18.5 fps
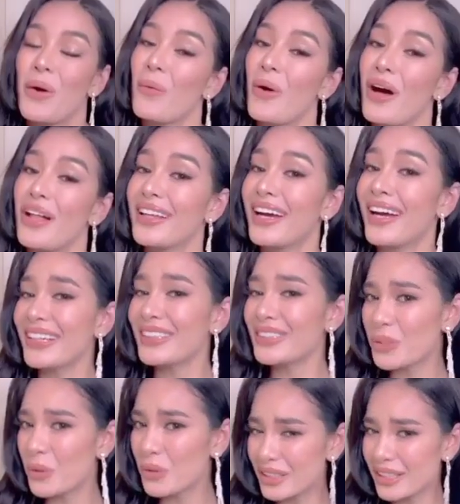Well,
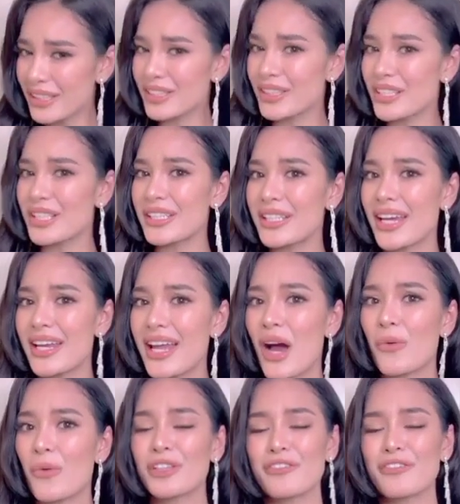I totally understand
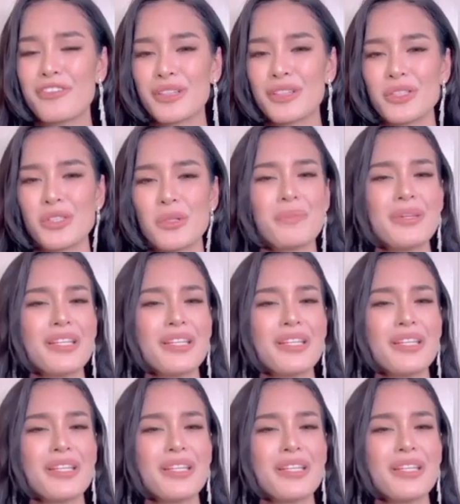how it feels to